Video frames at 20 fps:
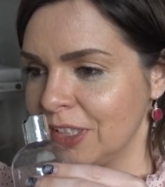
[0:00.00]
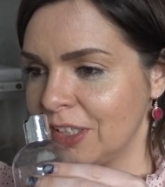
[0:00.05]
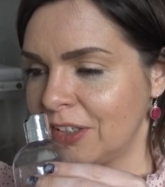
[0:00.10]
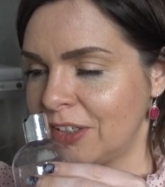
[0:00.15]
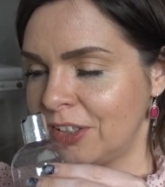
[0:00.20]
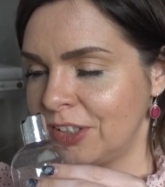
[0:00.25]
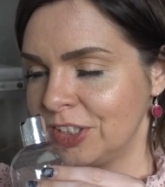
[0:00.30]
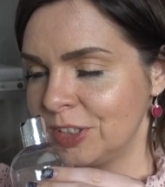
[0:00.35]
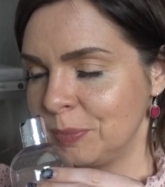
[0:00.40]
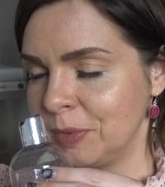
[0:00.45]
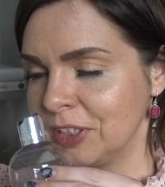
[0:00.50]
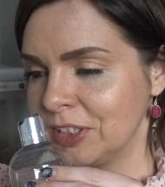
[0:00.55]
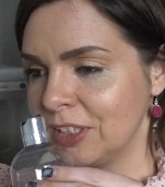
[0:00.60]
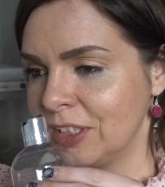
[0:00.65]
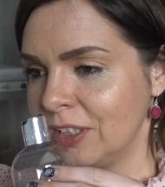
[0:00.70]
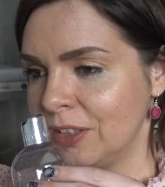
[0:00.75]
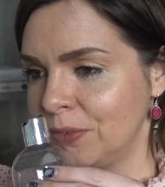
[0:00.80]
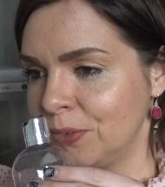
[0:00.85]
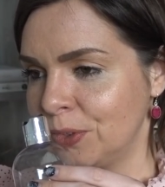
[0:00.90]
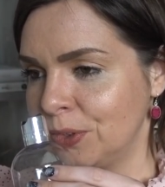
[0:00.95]
Oh, it smells
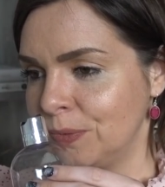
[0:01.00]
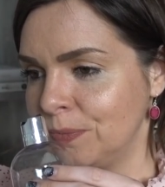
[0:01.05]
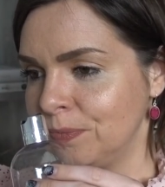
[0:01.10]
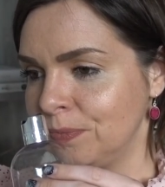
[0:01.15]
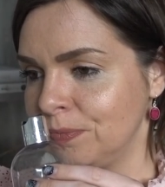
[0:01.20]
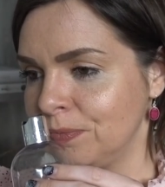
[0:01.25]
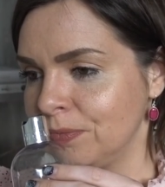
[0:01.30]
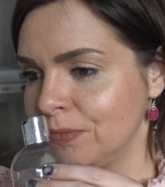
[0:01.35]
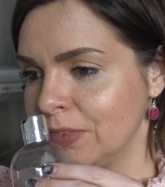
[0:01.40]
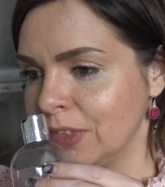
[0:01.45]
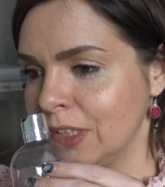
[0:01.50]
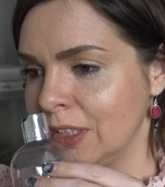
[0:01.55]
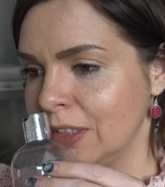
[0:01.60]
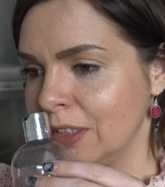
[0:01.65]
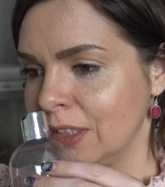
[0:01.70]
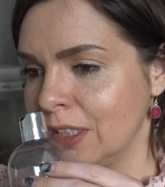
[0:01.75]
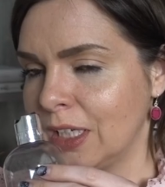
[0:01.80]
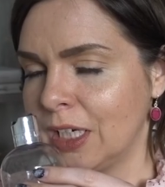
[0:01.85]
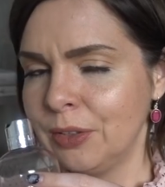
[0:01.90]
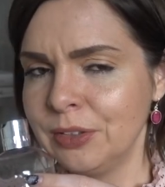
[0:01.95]
delightful.
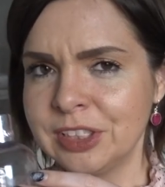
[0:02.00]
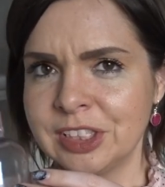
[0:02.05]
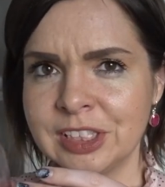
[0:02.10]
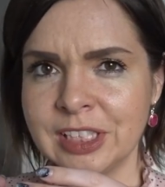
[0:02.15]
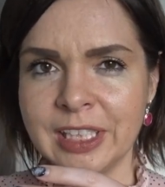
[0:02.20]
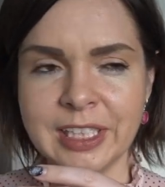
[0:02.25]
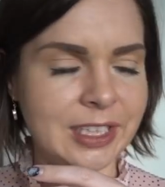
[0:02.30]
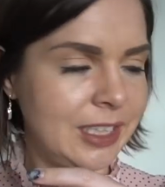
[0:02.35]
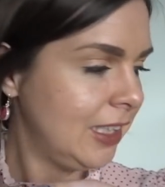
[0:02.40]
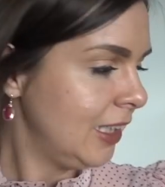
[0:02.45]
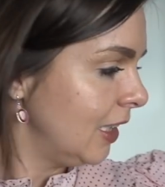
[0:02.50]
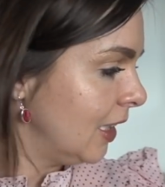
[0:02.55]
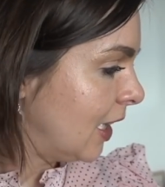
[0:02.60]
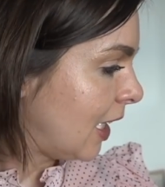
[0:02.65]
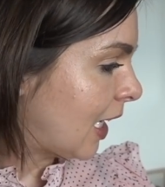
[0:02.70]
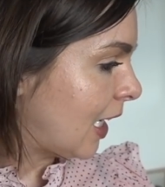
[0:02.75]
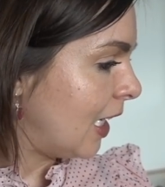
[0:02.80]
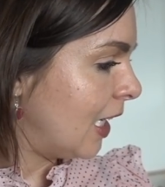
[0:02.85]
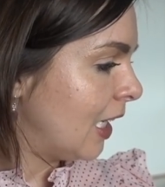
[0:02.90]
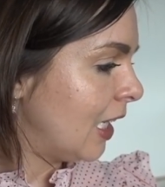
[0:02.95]
I would say
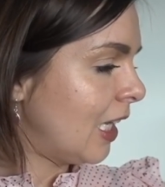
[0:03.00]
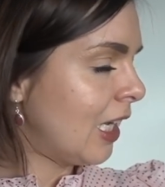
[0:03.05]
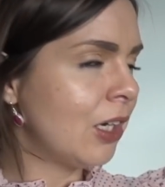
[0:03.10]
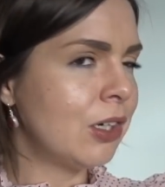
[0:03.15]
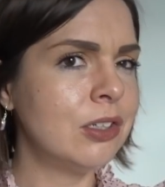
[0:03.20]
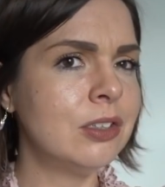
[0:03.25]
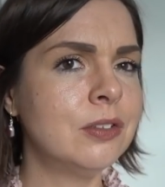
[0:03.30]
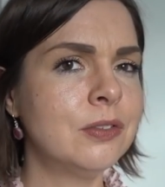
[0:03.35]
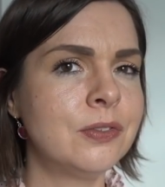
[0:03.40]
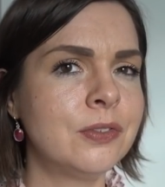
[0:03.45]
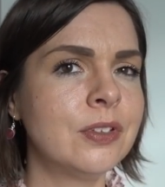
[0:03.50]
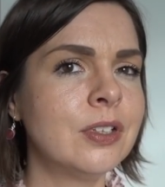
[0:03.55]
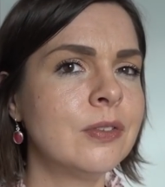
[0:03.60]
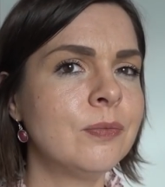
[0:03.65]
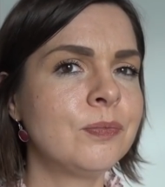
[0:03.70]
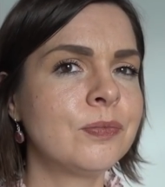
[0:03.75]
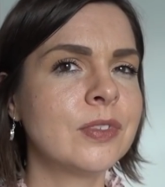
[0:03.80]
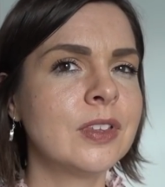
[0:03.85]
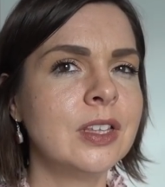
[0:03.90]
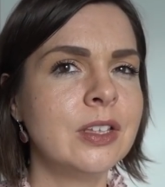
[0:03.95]
that out of
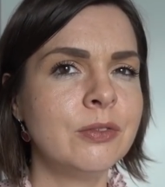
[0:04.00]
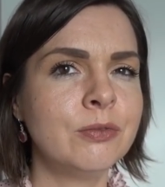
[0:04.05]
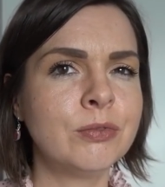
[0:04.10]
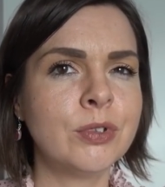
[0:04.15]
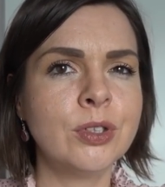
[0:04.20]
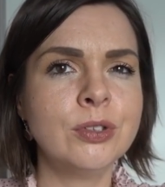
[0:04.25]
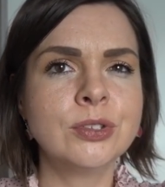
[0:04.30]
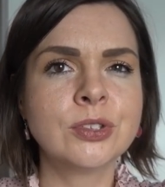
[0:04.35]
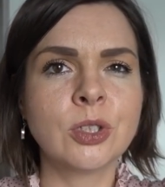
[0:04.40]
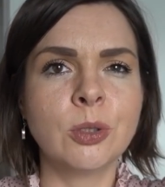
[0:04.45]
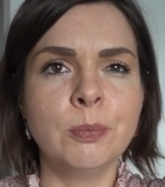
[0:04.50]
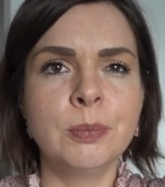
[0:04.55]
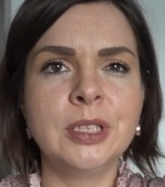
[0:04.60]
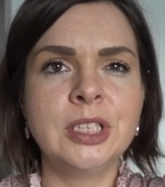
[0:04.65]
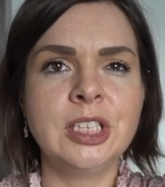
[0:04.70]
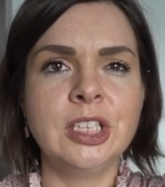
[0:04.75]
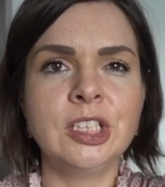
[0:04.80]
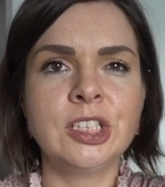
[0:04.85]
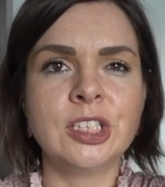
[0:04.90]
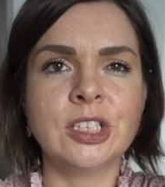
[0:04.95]
rose
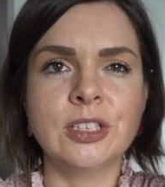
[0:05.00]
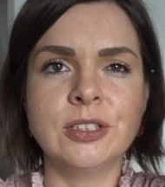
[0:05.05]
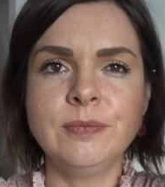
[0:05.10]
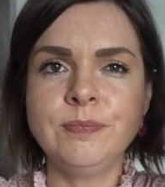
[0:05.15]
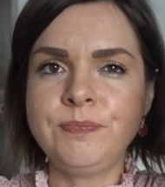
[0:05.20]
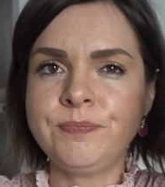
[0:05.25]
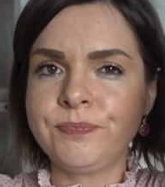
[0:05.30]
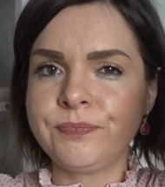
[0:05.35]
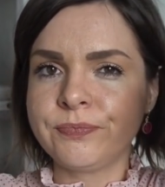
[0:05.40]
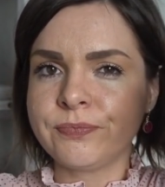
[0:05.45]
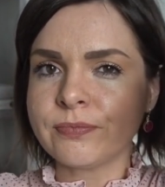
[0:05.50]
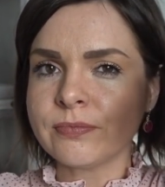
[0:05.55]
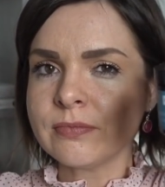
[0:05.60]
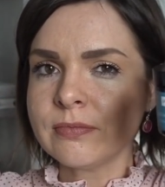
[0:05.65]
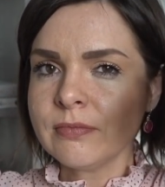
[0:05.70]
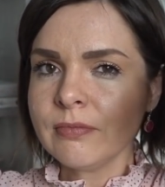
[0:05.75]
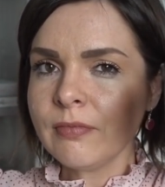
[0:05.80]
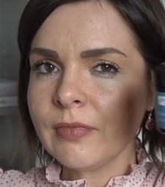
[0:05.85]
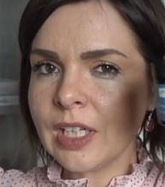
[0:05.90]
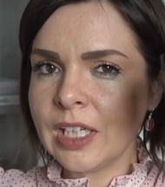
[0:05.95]
competition,
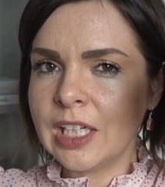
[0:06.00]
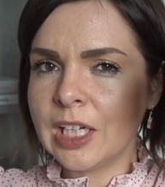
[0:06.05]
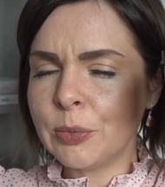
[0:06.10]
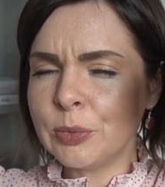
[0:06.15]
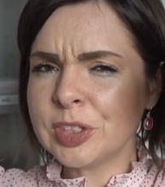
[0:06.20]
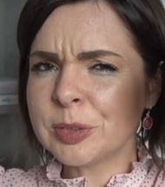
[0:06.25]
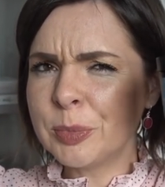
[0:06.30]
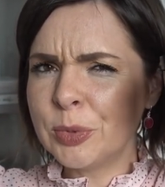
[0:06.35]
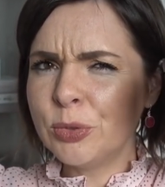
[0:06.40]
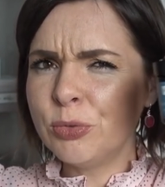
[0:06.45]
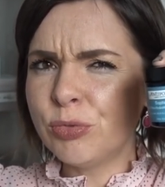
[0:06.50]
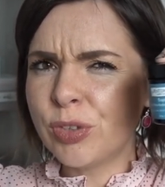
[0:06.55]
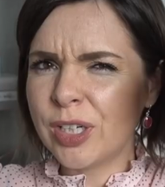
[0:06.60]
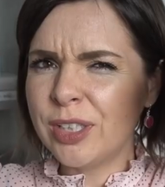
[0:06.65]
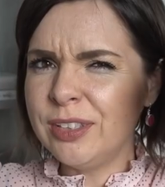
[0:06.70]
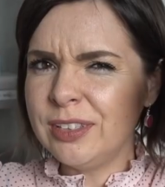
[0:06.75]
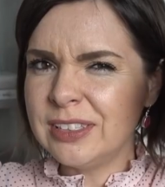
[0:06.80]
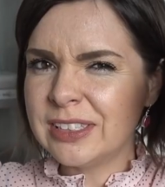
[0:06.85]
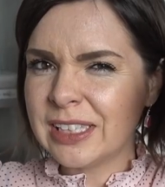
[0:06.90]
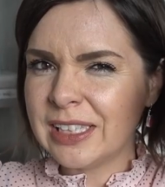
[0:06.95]
that one's more
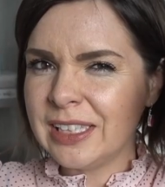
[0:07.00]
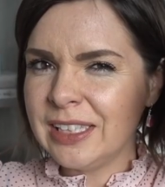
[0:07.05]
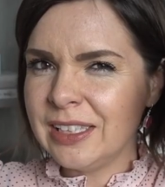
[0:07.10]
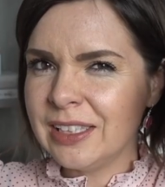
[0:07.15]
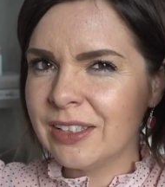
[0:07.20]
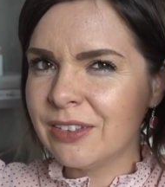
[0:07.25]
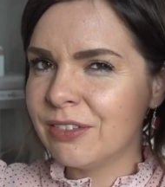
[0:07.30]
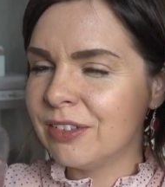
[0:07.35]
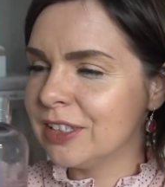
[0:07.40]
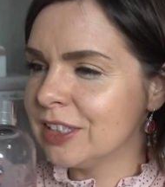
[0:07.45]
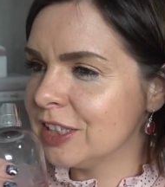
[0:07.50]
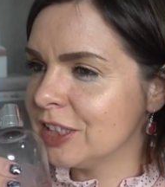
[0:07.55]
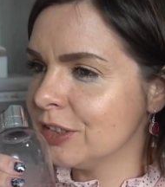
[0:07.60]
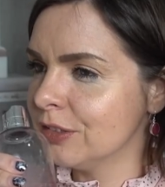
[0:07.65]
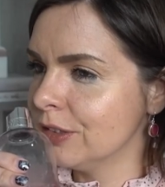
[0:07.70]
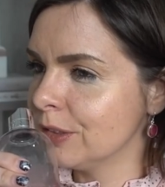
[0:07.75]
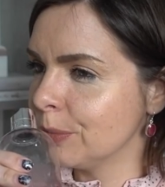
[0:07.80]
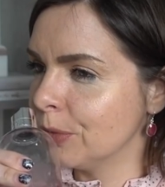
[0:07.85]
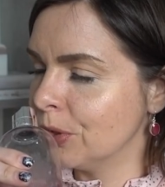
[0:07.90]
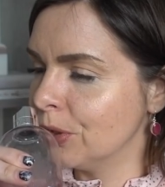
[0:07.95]
rosy, whereas this
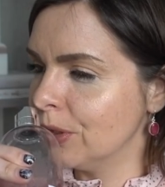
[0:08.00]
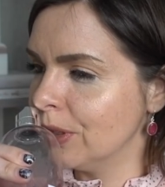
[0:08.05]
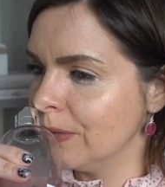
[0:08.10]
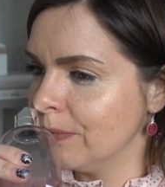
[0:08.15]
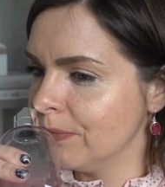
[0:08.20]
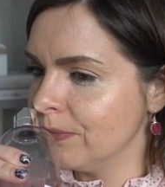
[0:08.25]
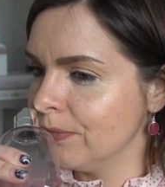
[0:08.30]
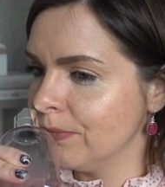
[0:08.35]
one's more